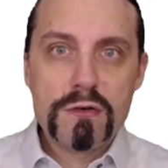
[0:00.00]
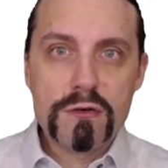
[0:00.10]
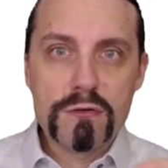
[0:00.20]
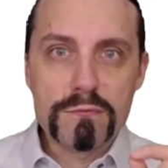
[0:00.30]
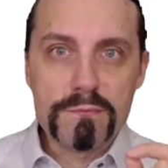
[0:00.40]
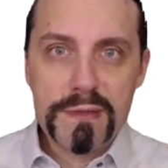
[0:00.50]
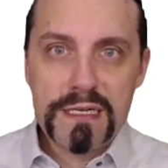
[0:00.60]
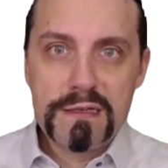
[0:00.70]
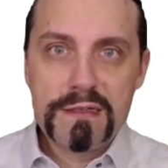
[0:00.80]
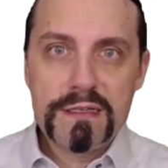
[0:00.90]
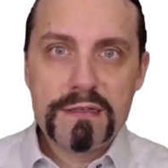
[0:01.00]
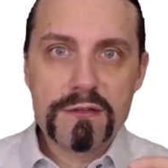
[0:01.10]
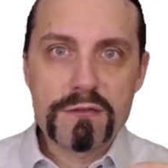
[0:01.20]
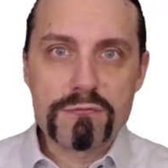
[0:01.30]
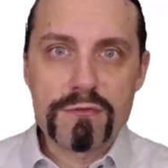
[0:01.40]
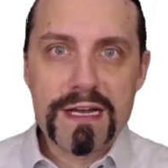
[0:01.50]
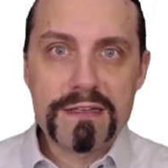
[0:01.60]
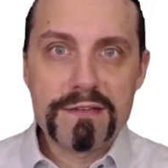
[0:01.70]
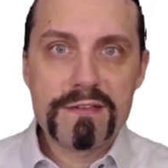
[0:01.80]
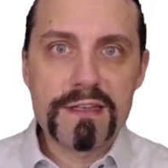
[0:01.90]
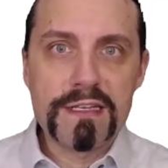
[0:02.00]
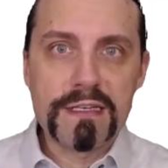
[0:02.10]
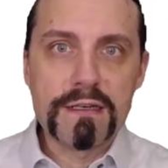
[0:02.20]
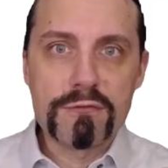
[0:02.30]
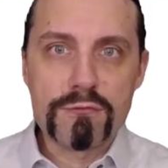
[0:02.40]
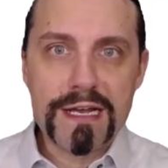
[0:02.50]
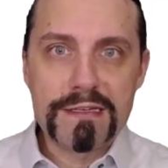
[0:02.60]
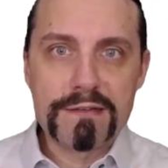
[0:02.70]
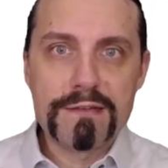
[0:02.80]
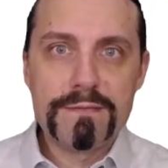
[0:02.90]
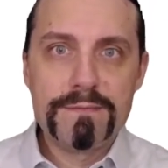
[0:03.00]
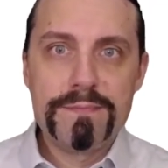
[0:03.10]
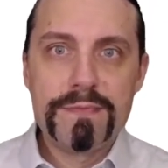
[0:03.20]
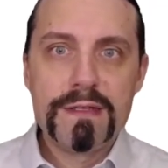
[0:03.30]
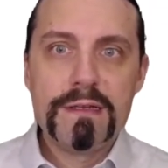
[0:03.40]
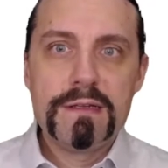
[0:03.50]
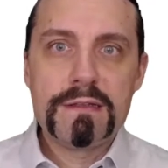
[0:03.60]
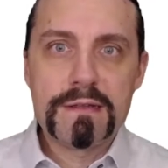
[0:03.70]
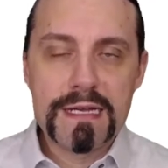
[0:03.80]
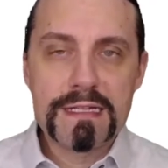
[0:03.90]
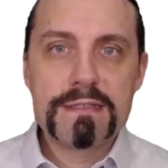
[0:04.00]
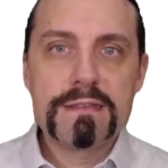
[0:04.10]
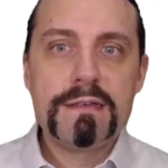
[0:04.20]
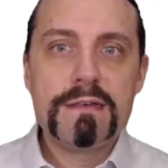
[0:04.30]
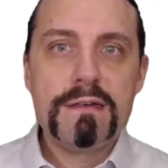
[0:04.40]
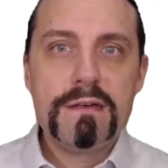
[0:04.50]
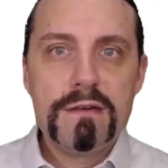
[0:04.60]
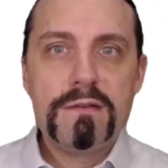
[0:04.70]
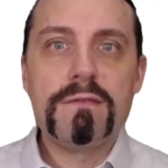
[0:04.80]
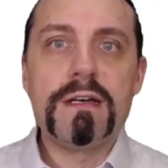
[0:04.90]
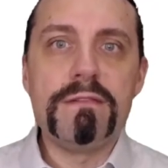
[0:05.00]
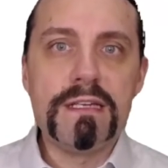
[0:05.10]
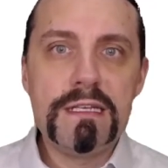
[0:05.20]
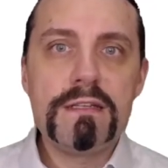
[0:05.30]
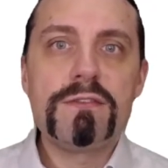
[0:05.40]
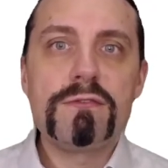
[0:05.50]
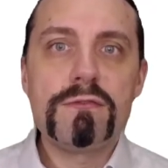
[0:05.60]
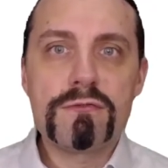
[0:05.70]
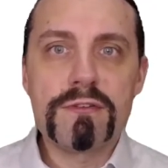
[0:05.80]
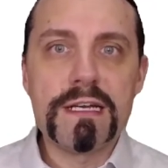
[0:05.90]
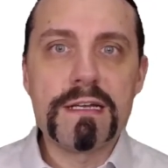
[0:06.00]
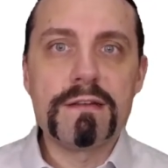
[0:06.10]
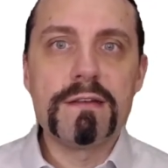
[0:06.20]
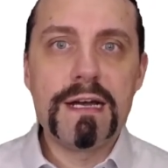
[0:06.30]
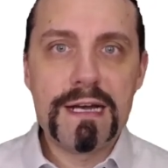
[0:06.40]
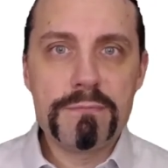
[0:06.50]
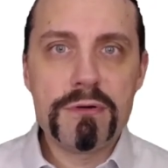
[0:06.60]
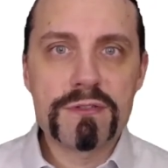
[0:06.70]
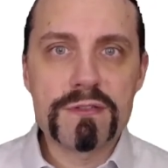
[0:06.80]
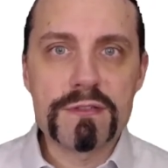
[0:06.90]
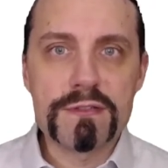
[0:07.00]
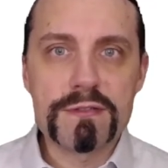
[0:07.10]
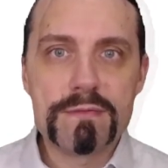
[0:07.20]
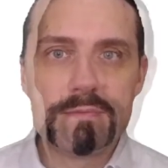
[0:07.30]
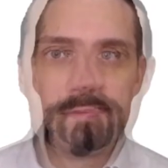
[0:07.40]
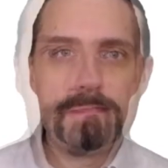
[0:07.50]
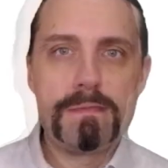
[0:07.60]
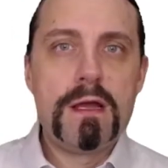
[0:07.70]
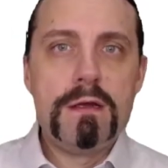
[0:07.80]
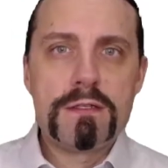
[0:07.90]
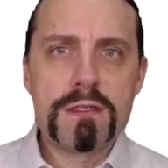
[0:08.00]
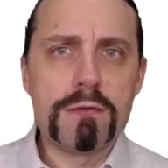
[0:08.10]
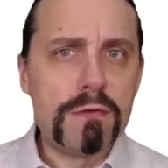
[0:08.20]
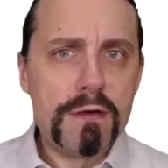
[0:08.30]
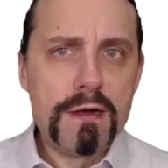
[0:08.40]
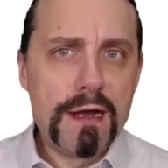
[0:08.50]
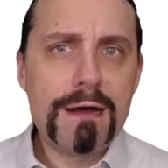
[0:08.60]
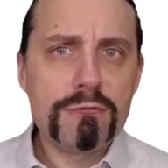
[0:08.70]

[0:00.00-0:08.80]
on building the right thing right. That's why we need to create a hypothesis. So how